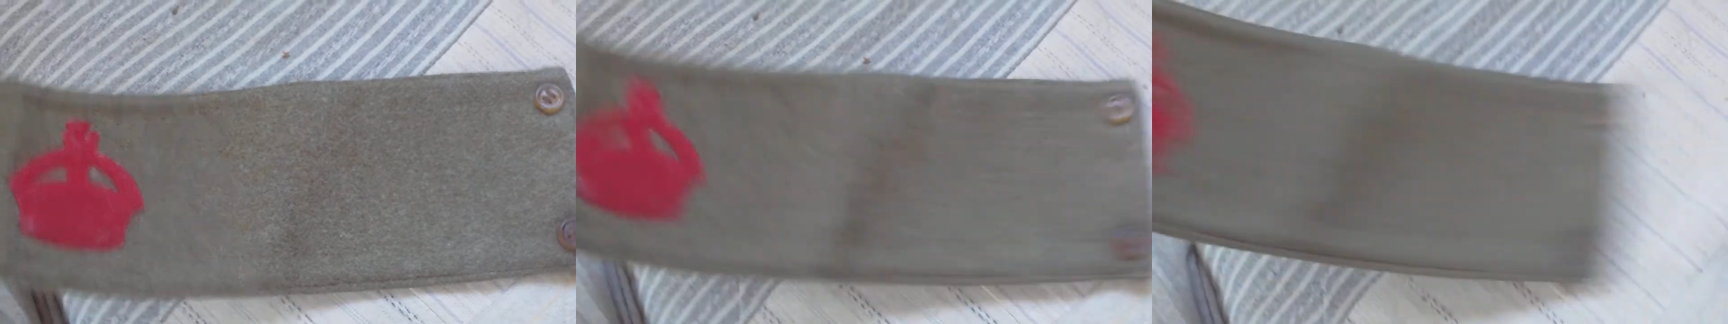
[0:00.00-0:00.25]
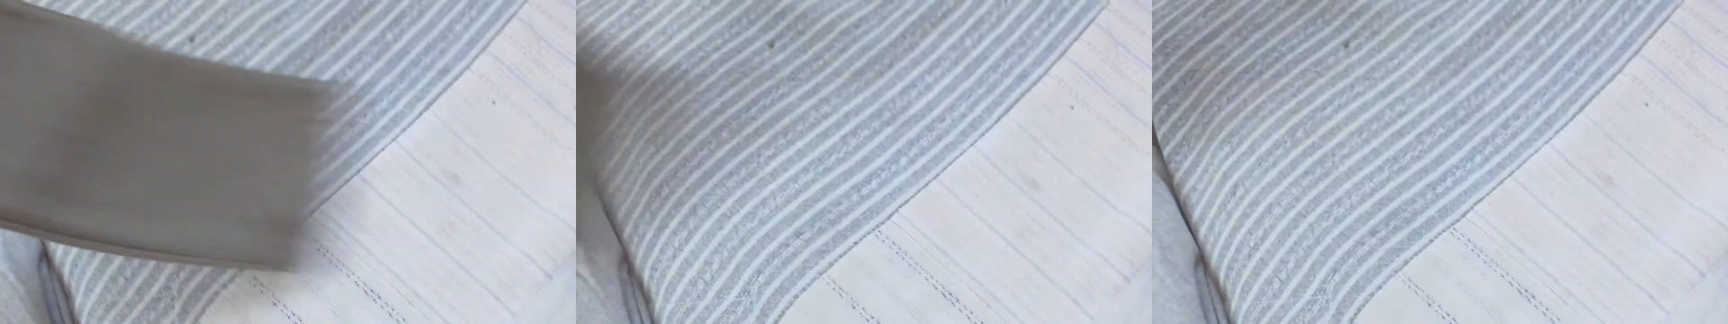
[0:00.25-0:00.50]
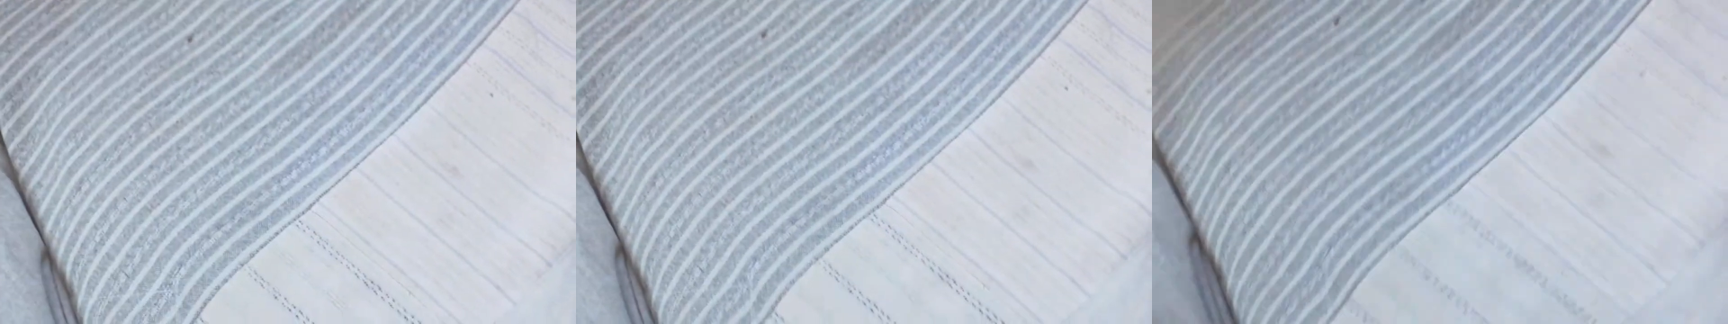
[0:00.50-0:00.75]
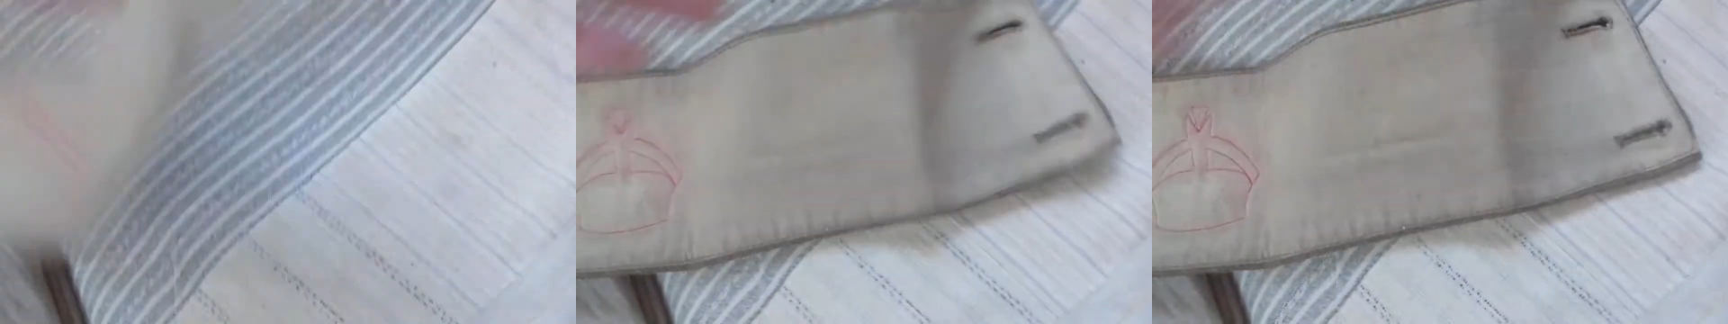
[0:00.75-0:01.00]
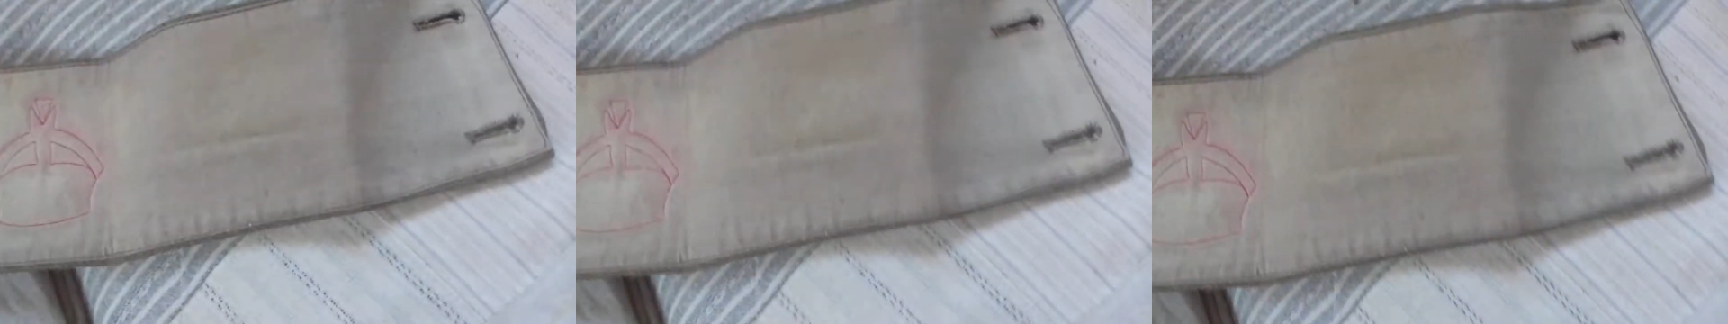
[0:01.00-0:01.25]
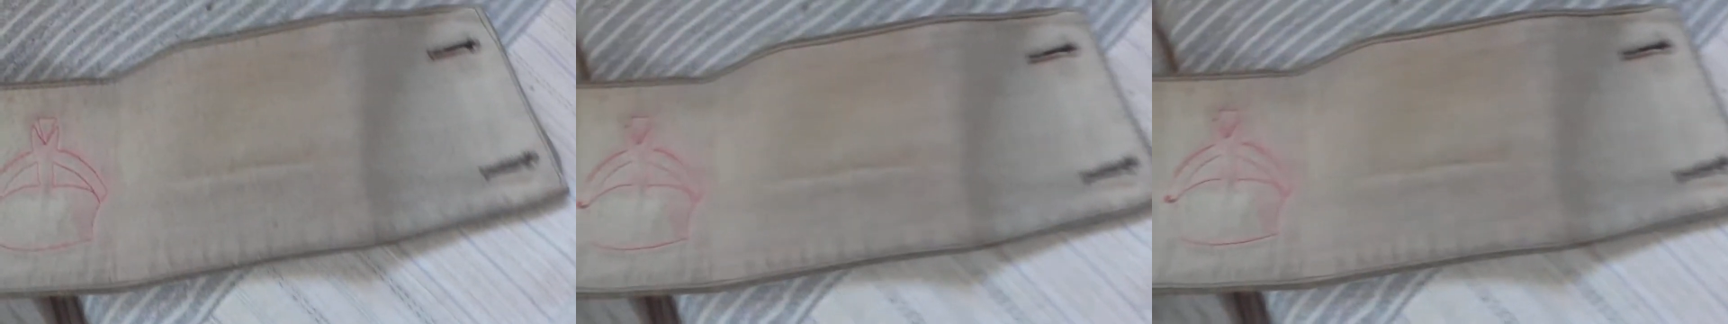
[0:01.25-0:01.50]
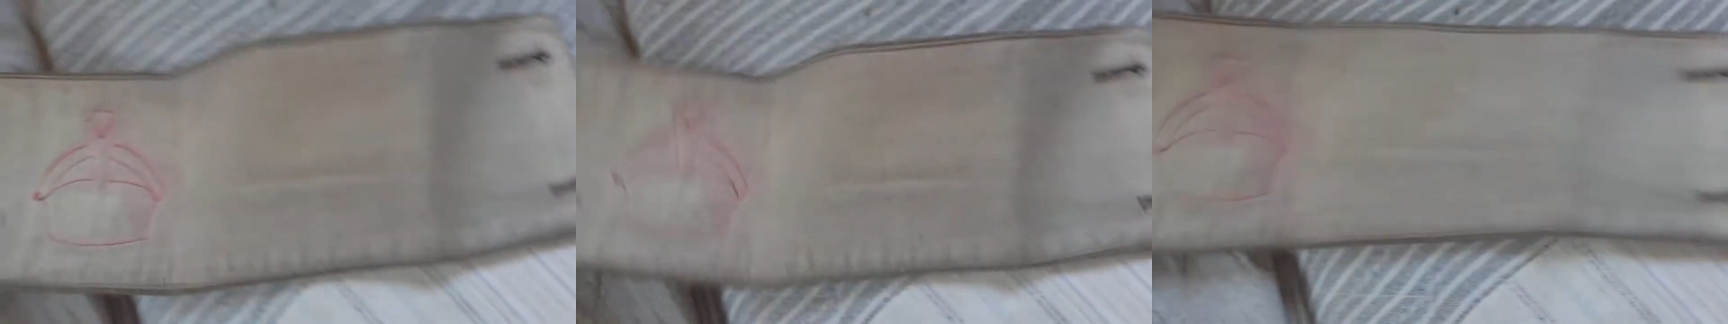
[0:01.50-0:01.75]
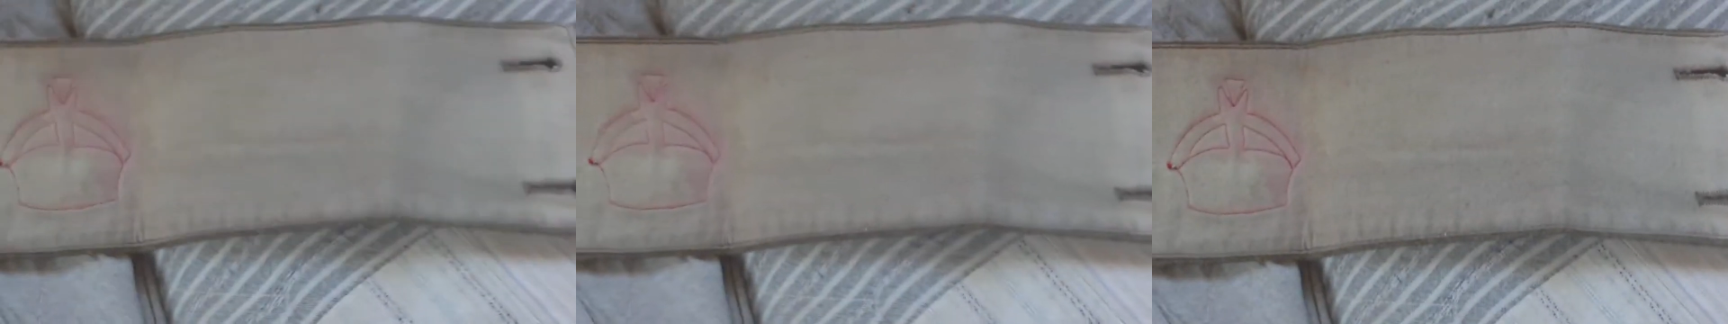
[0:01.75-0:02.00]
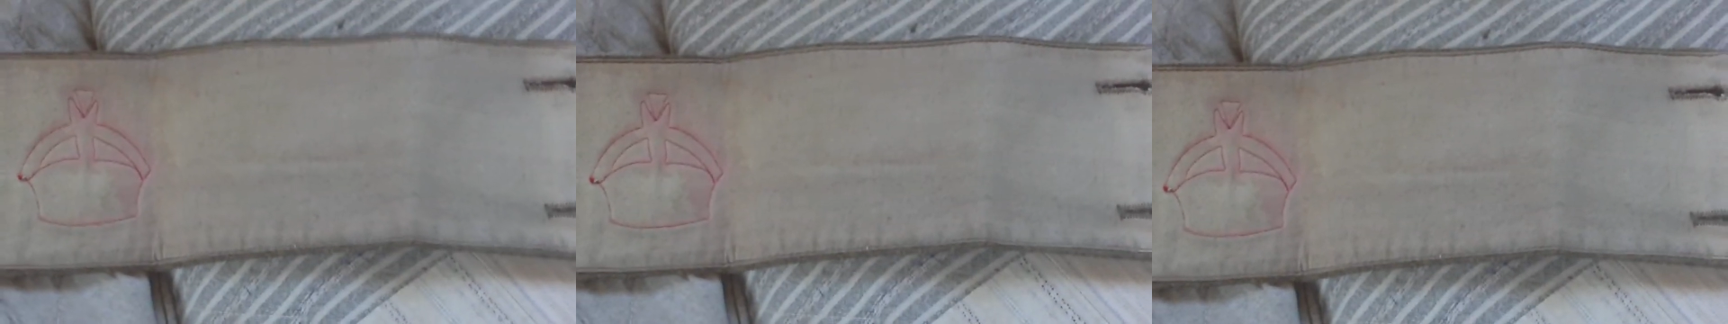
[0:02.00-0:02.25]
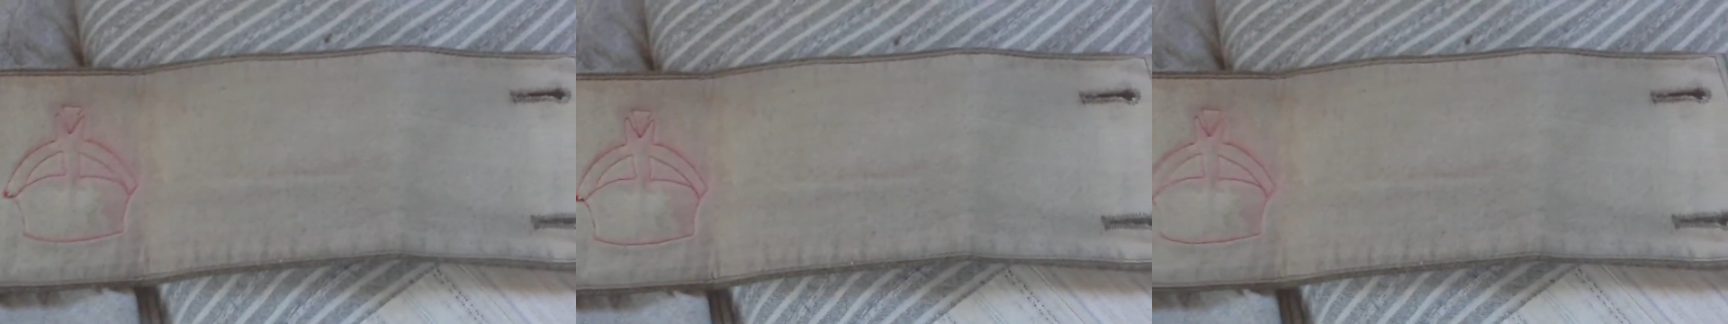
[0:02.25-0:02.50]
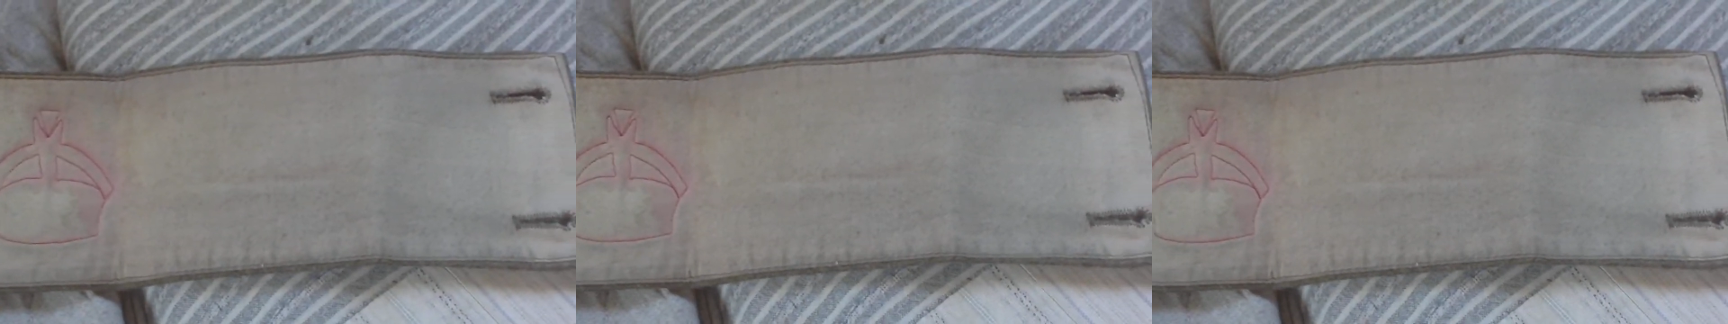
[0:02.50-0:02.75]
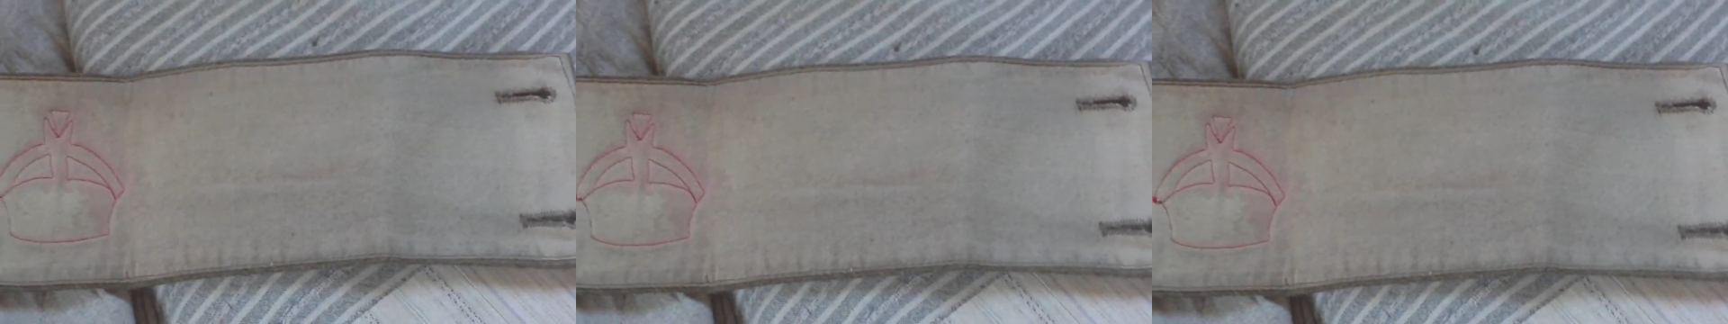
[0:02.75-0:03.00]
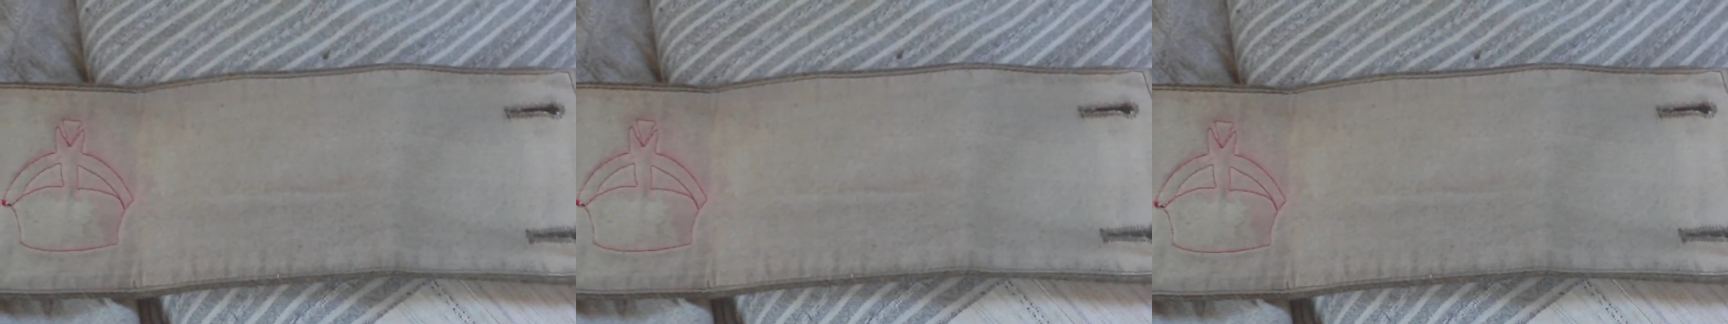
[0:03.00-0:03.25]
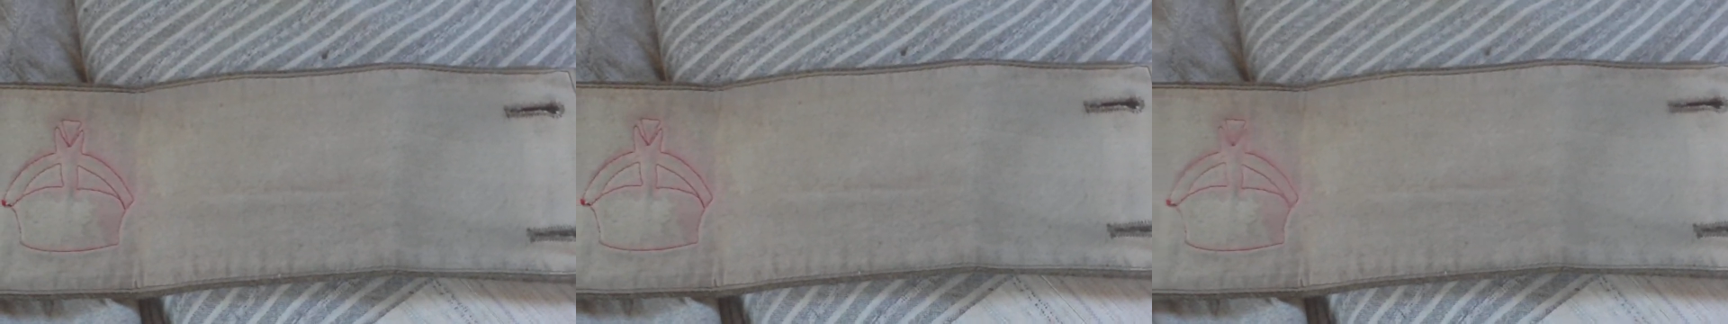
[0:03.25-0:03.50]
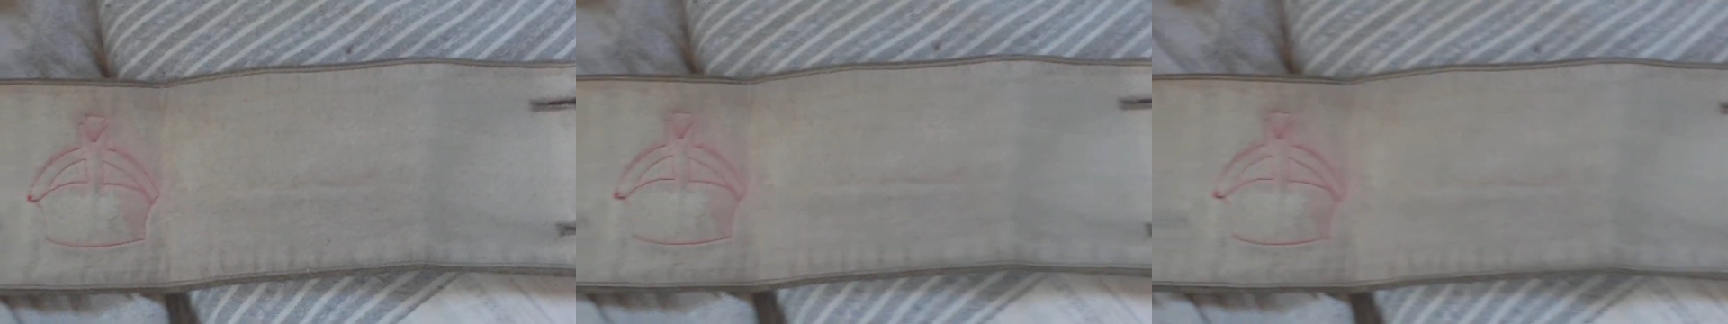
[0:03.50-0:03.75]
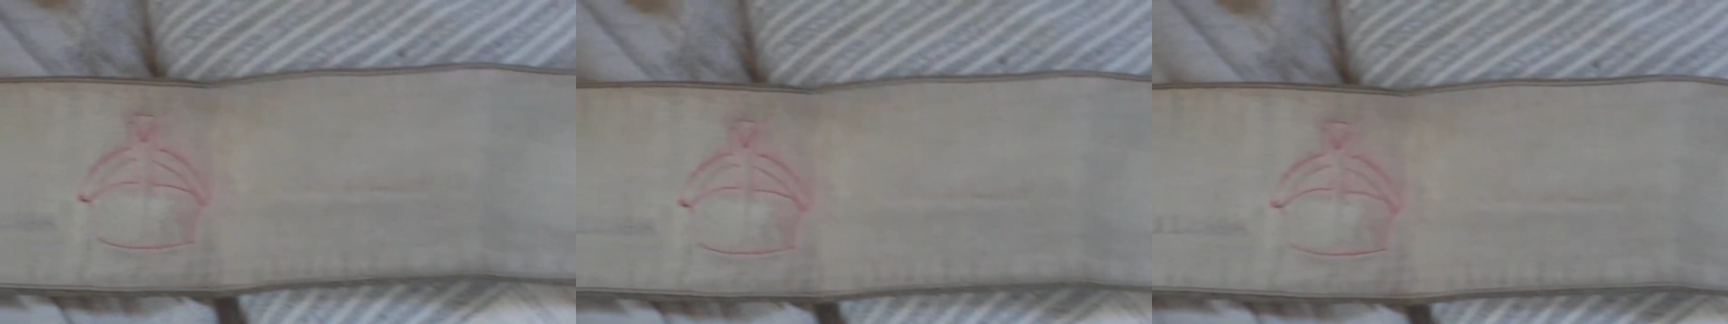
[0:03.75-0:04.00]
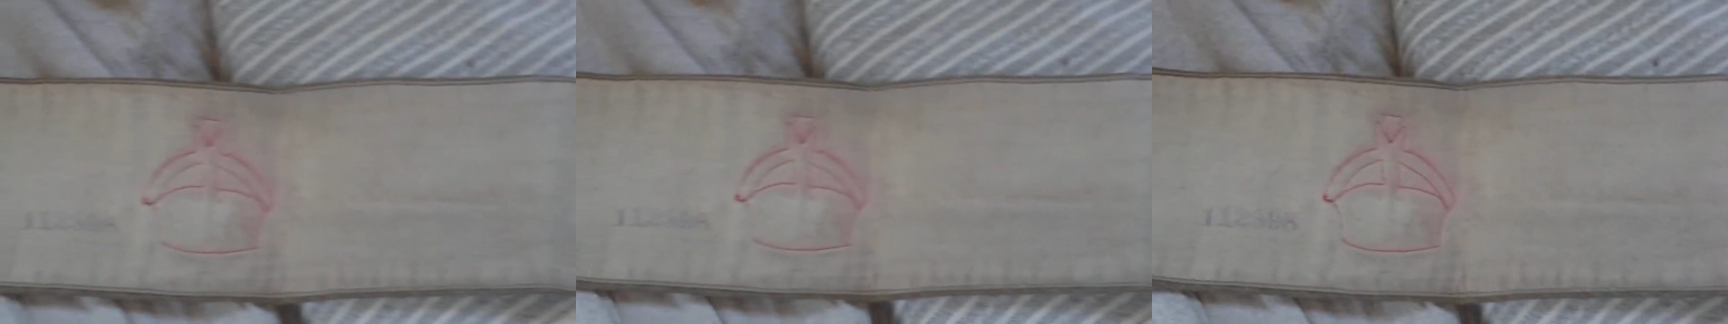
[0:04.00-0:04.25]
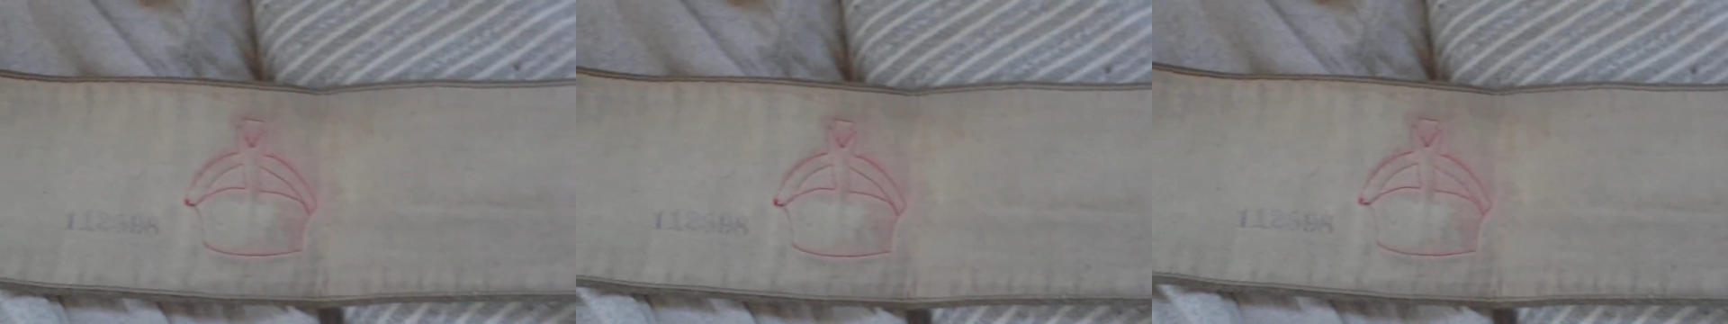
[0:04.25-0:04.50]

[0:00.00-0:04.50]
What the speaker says: No face is visible, so there are no lips to read.